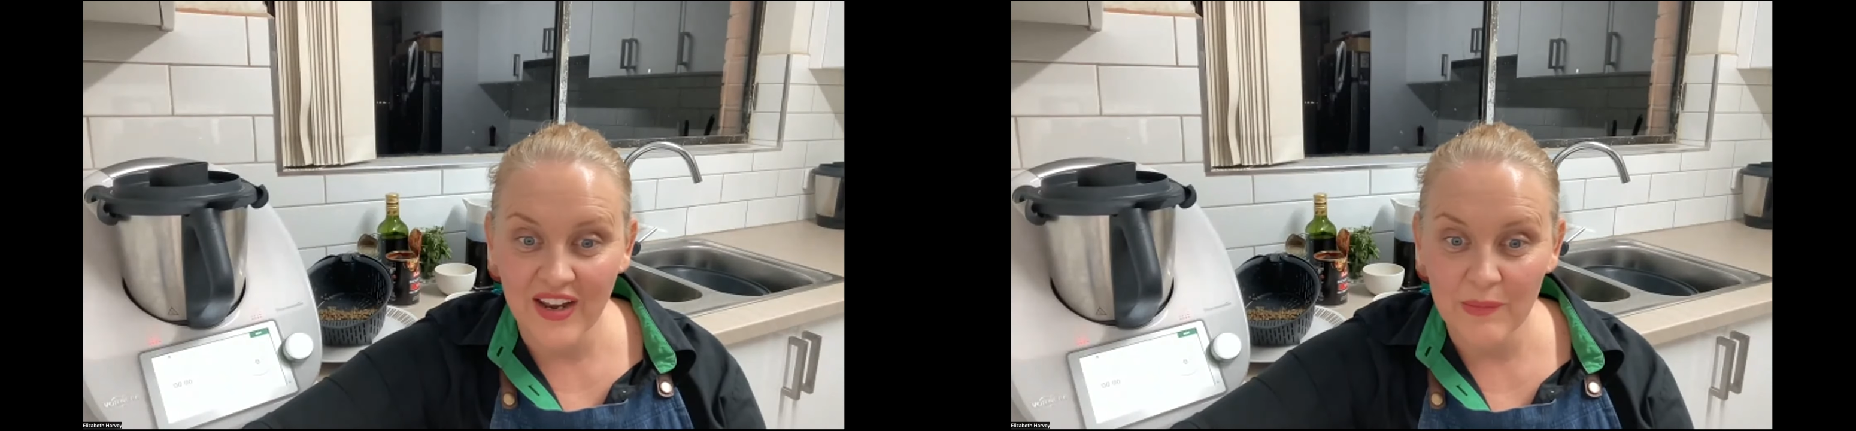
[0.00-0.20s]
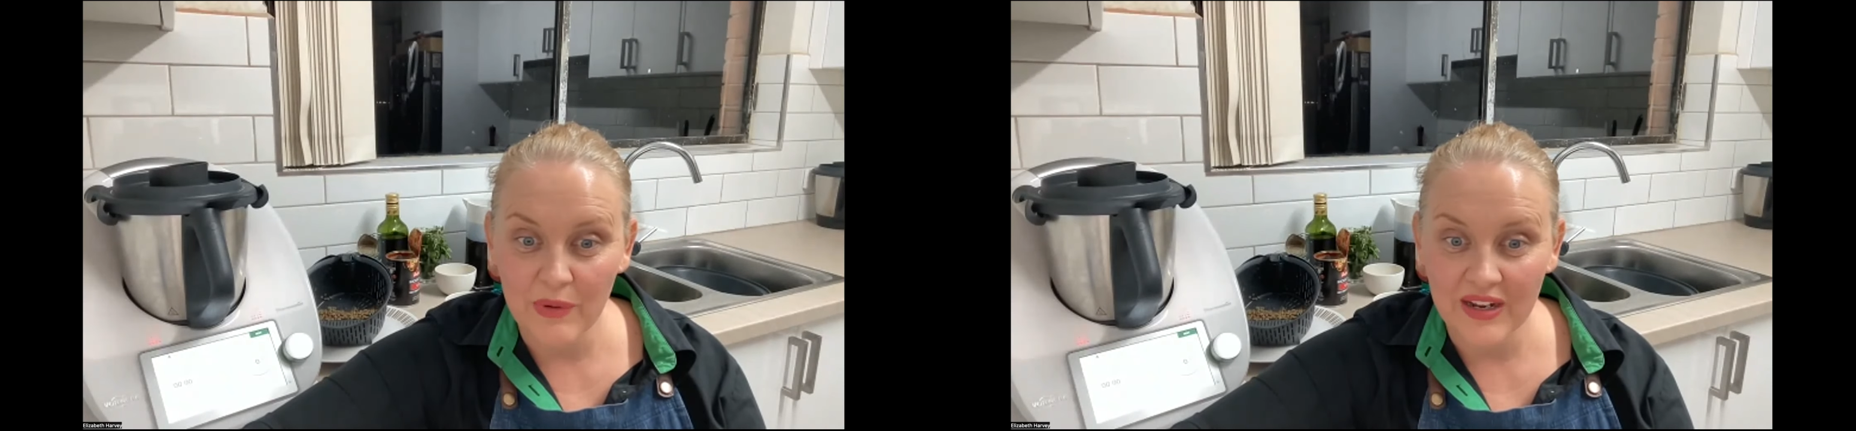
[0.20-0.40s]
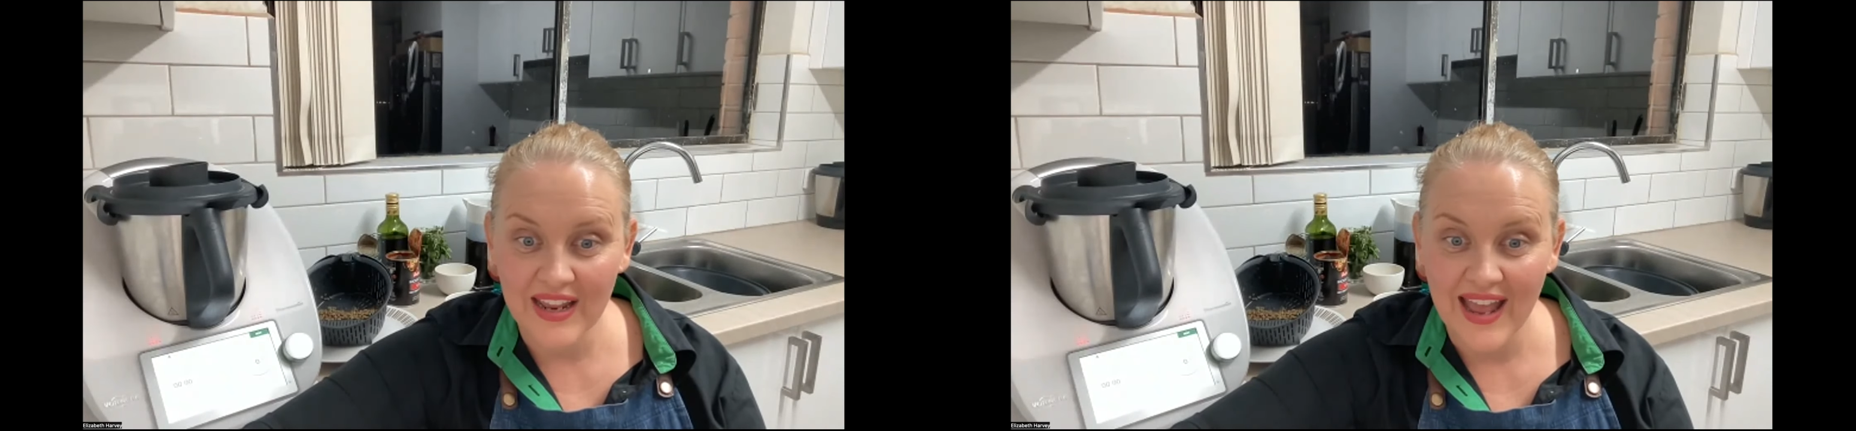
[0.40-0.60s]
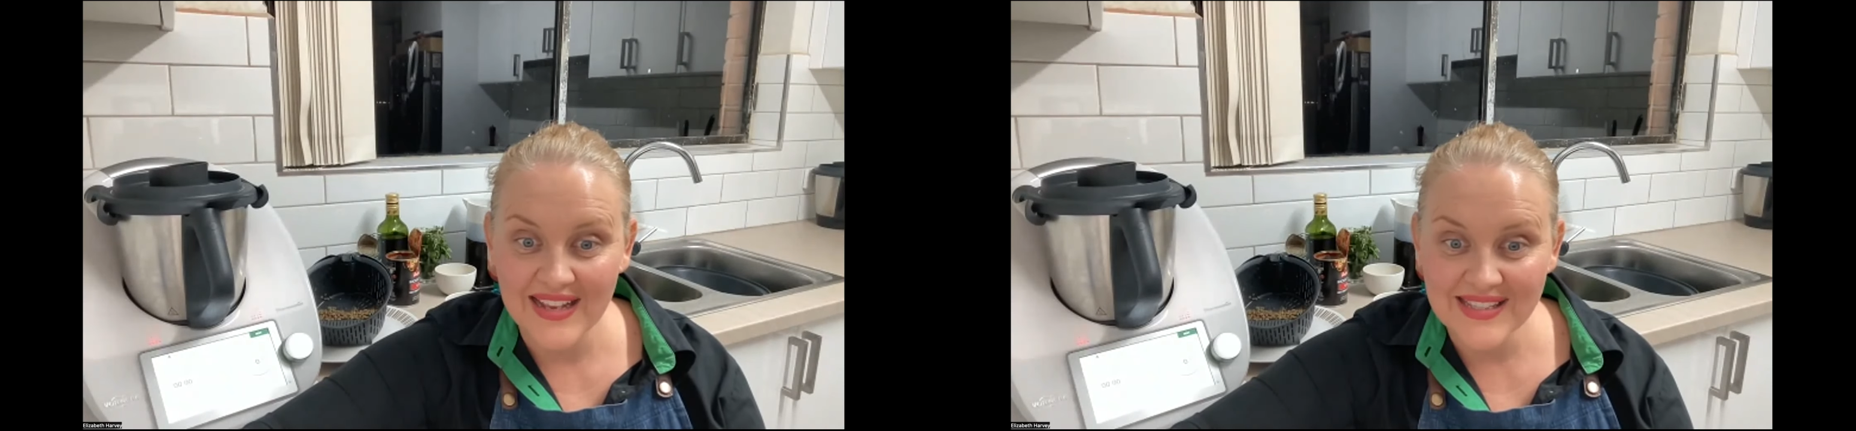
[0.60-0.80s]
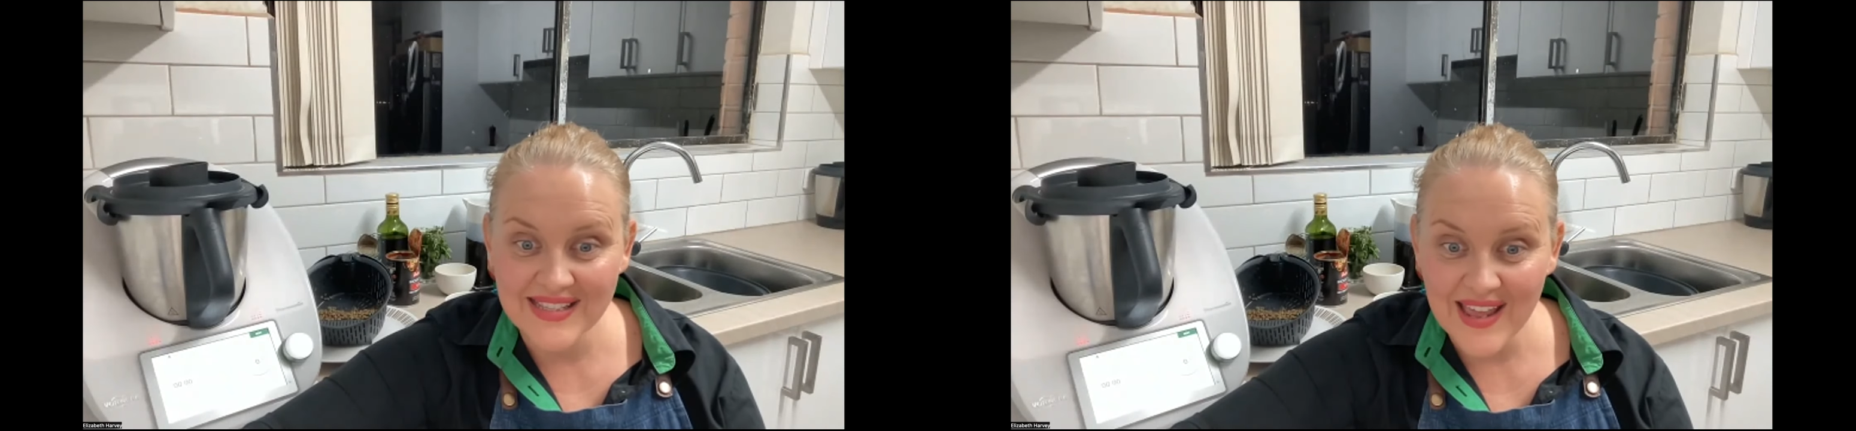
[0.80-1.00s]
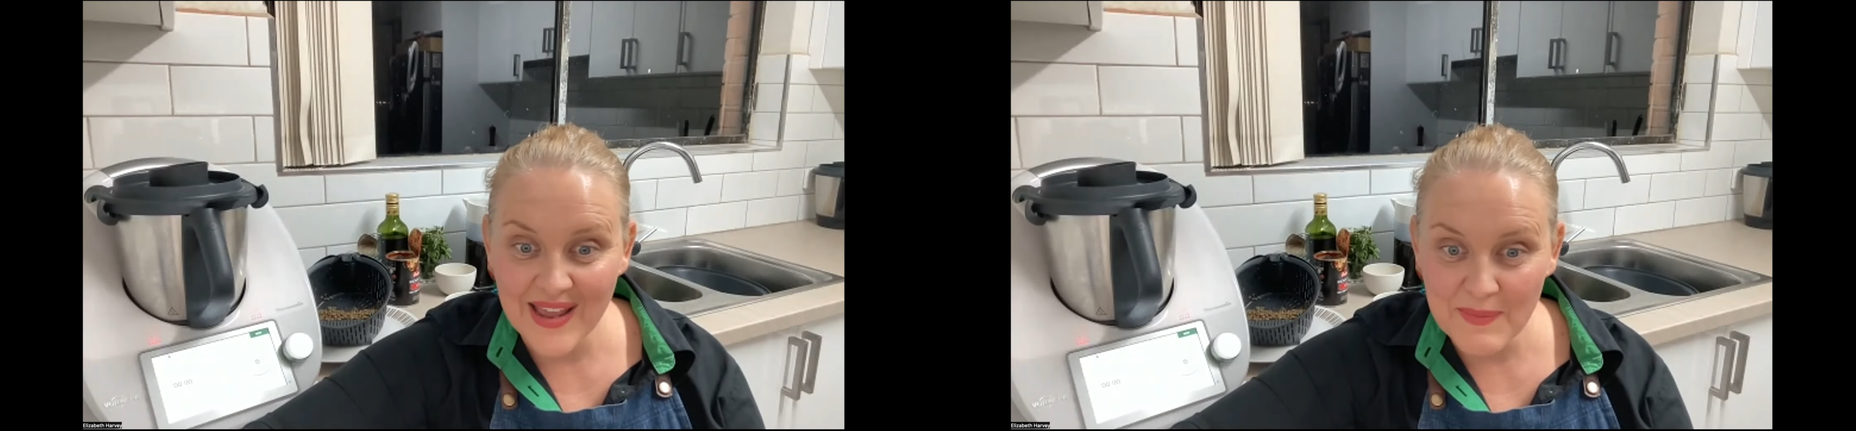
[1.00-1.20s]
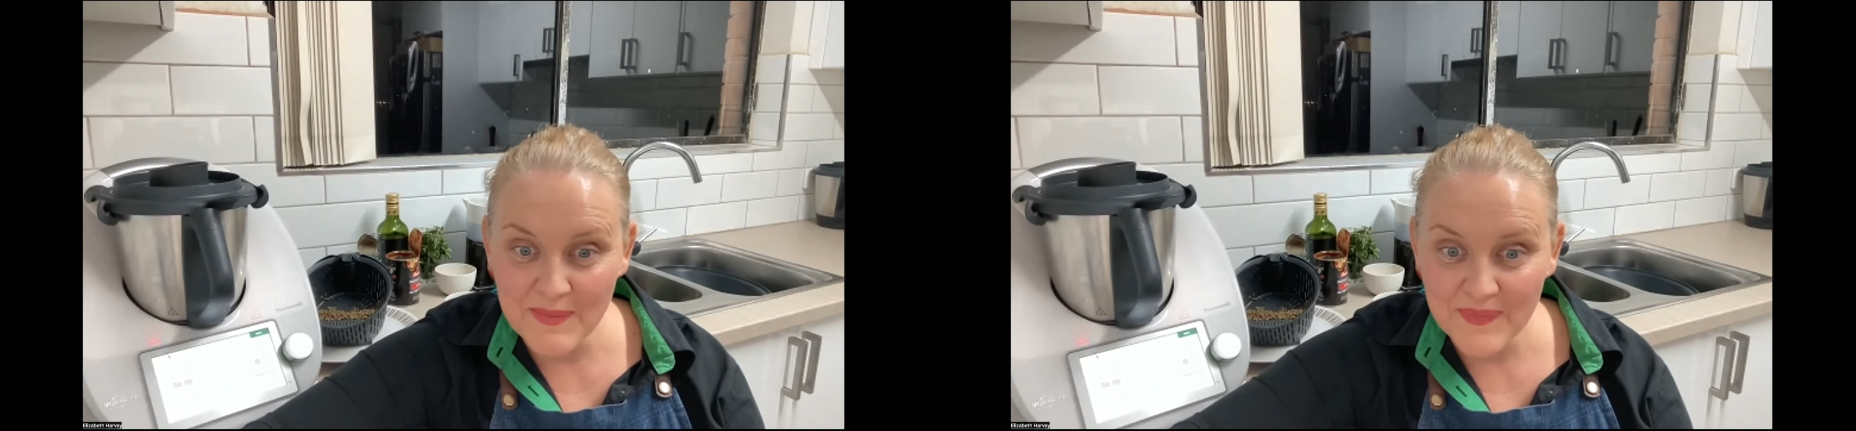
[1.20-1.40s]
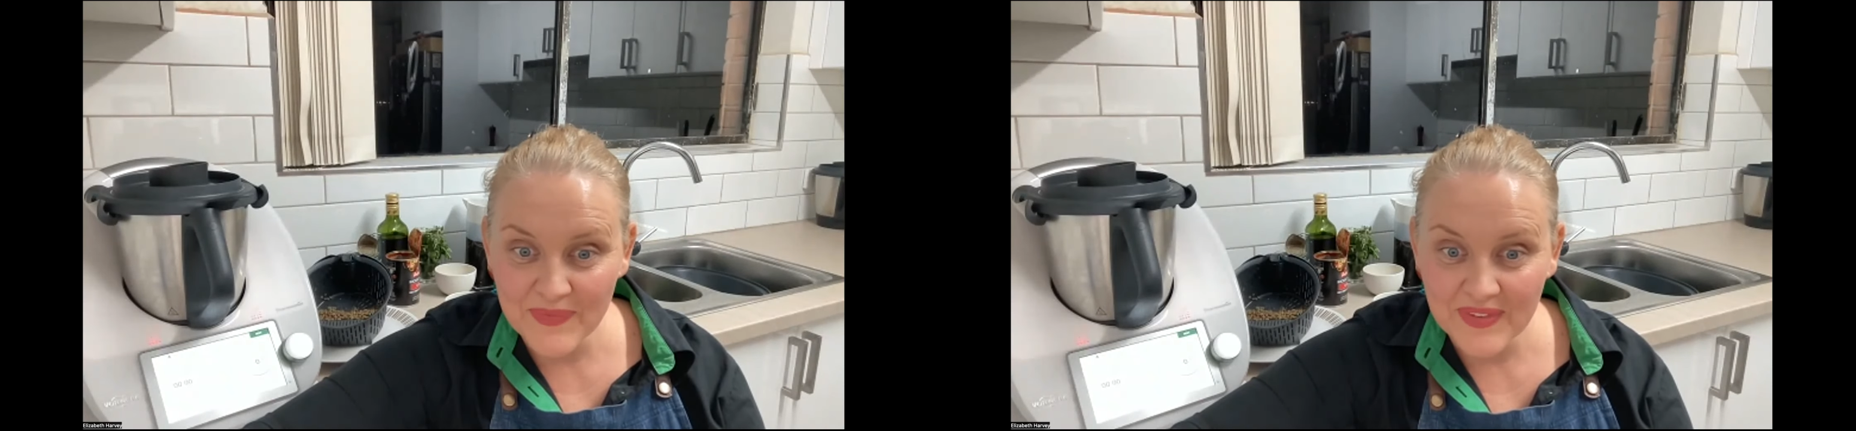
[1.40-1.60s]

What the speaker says: anybody has them.